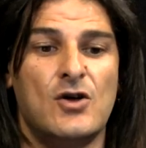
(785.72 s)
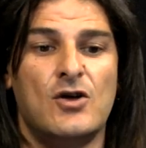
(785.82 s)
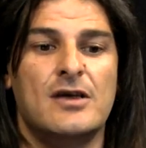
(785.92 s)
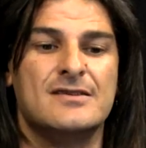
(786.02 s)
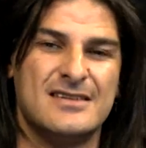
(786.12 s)

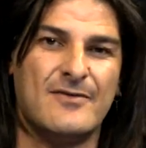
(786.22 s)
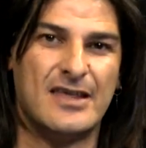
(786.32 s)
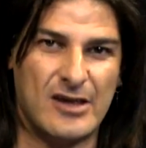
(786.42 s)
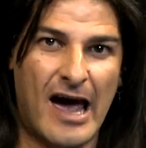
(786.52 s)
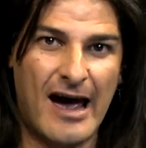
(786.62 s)
it's
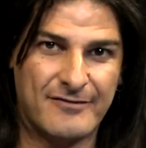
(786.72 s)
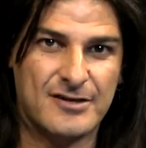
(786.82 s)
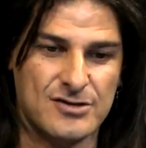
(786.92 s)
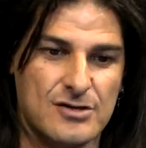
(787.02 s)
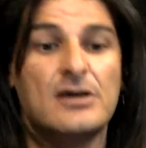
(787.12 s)
something that you have to
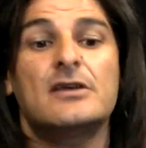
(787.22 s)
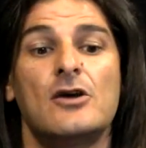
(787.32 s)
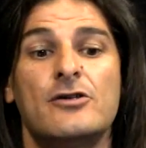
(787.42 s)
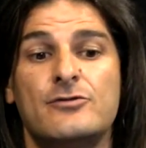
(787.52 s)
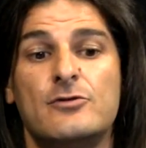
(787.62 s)
do. You can
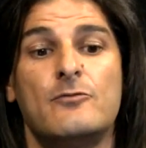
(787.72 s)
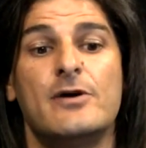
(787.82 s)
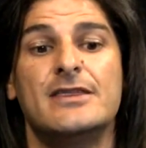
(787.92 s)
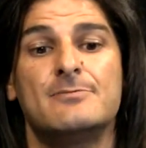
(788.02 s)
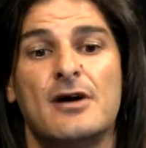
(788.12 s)
go through and
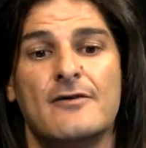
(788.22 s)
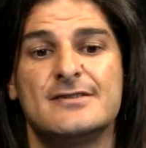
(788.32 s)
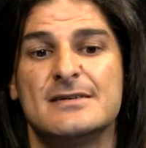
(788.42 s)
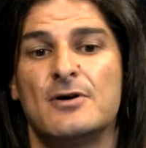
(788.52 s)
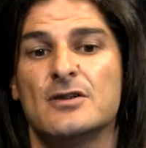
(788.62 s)
read the
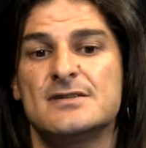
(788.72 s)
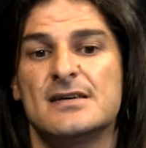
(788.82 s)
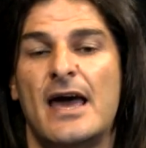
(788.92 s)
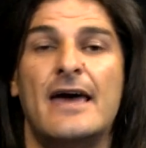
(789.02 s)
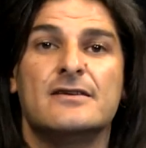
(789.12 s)
privacy
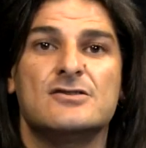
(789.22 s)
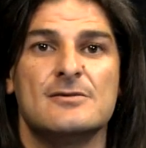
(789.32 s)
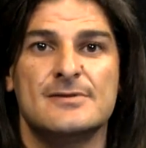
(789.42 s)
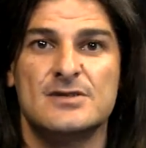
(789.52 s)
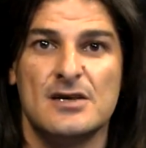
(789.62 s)
policy and the
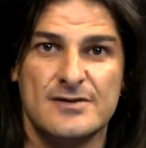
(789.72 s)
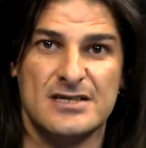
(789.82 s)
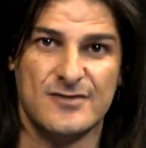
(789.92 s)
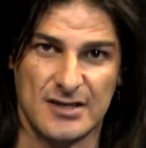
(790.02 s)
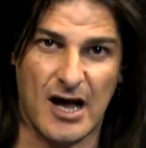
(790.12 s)
Terms of Service
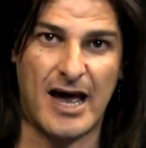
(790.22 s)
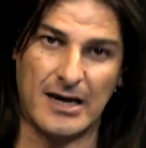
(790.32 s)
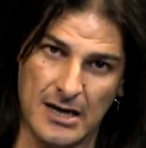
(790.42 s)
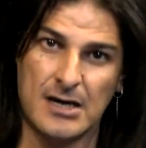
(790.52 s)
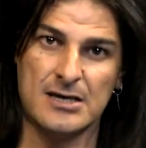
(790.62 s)
if you like.
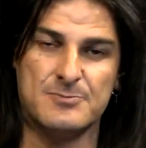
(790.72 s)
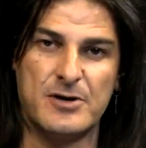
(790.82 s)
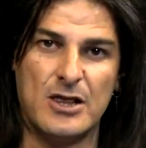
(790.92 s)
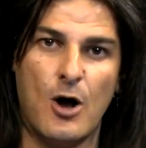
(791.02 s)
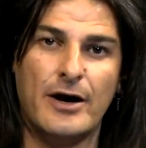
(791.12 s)
It's
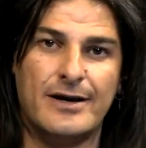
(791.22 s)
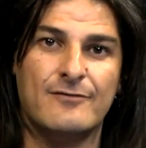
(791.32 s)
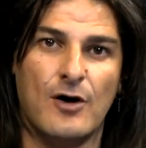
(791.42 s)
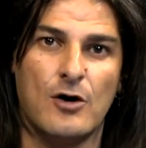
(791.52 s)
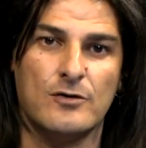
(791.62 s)
pretty long and
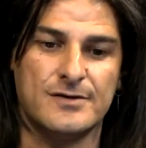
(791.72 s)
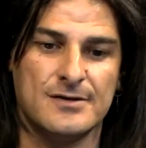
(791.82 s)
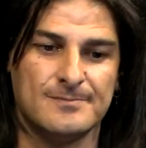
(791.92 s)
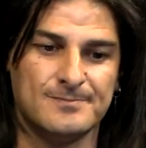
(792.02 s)
involved.